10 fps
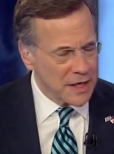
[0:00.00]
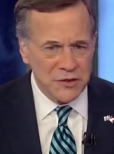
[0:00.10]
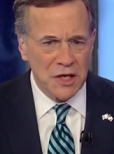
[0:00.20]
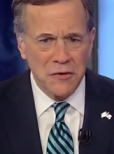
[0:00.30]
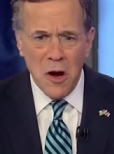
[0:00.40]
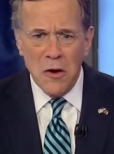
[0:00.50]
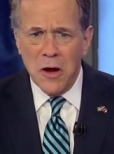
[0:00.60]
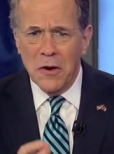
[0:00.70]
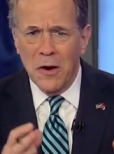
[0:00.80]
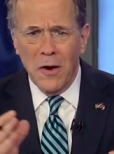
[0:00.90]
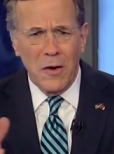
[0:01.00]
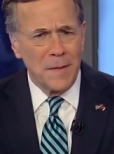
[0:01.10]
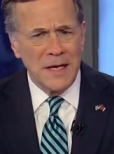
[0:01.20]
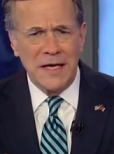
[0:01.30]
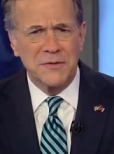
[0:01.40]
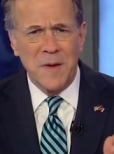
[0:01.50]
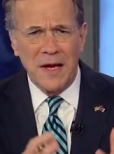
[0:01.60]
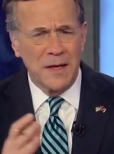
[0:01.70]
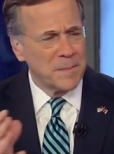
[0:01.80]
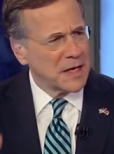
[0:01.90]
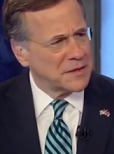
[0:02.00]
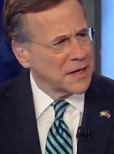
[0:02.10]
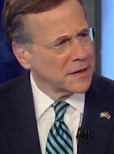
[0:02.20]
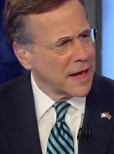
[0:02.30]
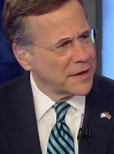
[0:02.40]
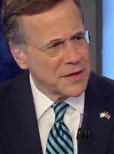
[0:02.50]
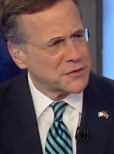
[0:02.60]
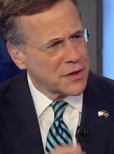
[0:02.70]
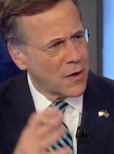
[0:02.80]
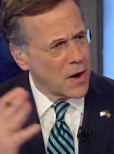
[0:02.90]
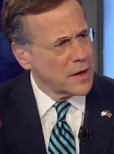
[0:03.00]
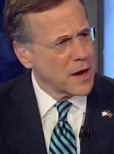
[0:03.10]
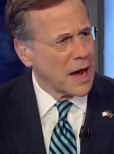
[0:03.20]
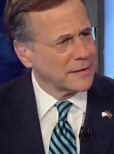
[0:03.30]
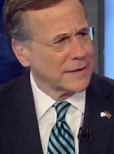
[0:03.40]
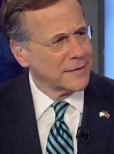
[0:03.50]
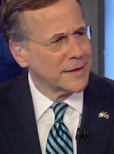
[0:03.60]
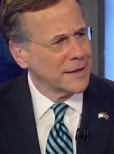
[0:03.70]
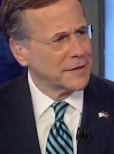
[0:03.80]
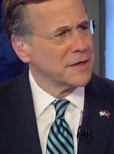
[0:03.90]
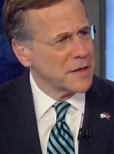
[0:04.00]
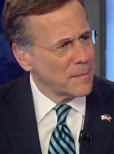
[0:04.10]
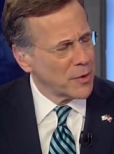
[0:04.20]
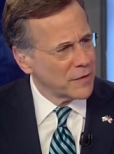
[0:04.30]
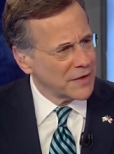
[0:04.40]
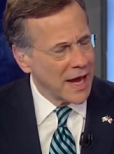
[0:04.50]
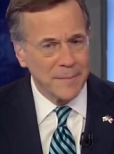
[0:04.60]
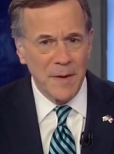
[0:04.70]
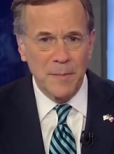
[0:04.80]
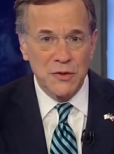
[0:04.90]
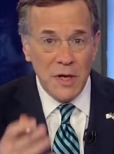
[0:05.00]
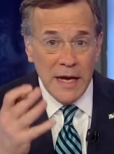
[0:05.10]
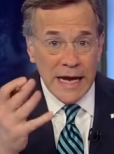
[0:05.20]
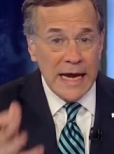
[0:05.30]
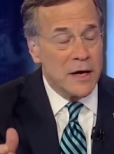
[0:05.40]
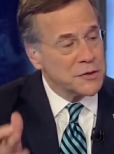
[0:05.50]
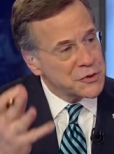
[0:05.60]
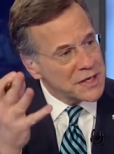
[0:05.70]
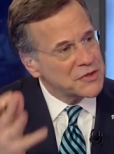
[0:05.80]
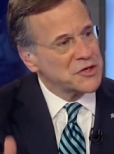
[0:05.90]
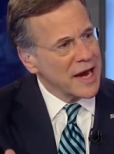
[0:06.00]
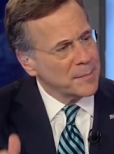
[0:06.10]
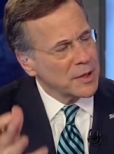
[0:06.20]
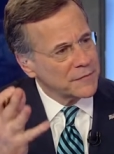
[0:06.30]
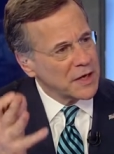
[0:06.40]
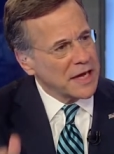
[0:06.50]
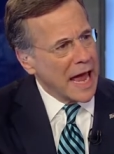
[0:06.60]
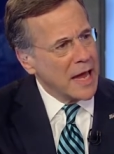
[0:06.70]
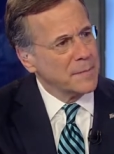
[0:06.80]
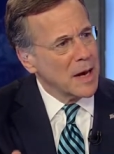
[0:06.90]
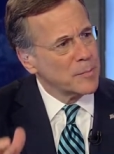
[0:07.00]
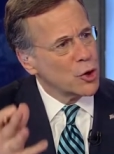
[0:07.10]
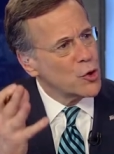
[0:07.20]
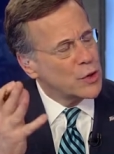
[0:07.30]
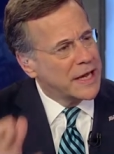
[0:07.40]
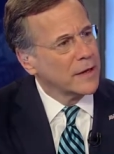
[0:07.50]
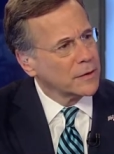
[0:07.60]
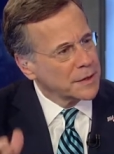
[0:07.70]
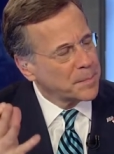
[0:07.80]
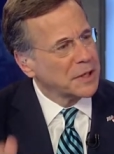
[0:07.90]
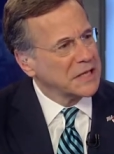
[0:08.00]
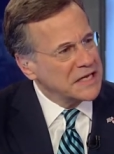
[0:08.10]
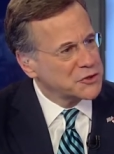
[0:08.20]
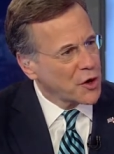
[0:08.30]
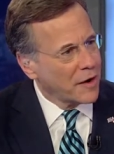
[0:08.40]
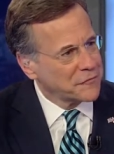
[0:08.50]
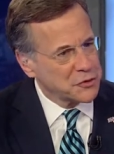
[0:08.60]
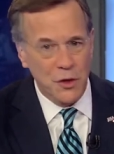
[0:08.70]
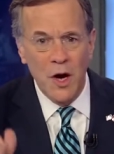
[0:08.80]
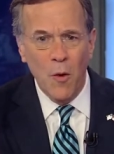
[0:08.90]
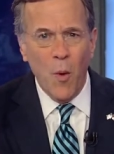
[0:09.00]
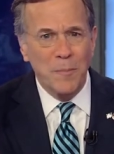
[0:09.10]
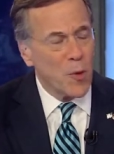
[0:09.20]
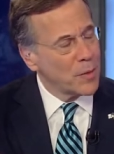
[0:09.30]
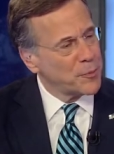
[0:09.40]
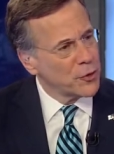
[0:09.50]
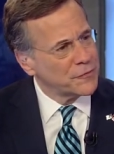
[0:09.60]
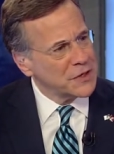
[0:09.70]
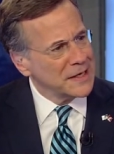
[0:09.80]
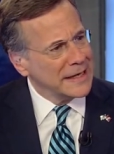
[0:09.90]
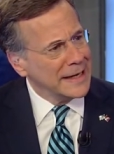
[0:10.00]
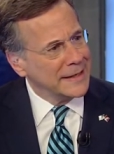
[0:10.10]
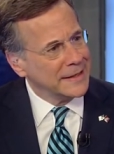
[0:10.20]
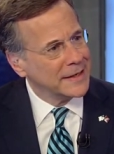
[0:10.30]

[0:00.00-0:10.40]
They said, no, no, no. I mean, he's making a big deal out of this. There are not the, uh, the number of gang members. Here's an example of a gang member who killed a police officer. What more proof do you need?